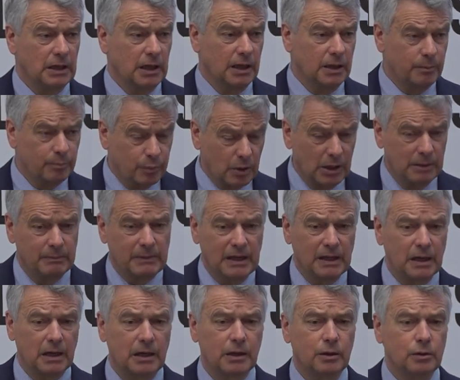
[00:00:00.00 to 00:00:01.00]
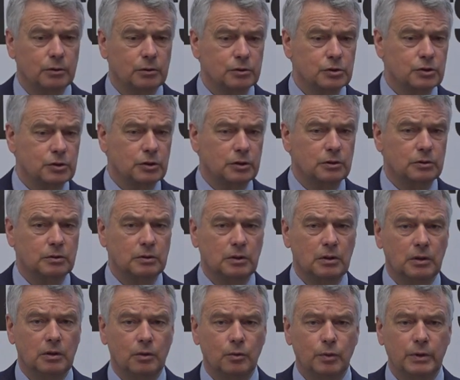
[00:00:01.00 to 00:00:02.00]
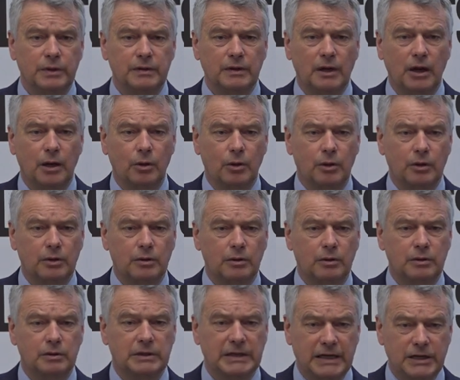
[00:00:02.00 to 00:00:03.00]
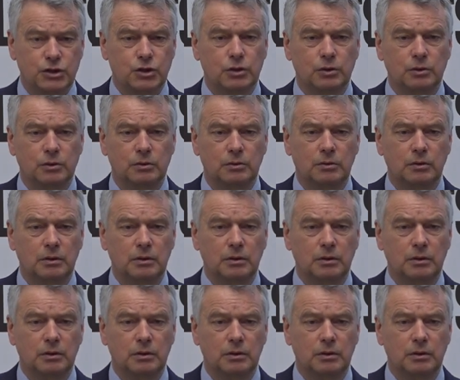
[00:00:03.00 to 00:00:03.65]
and primarily also with our national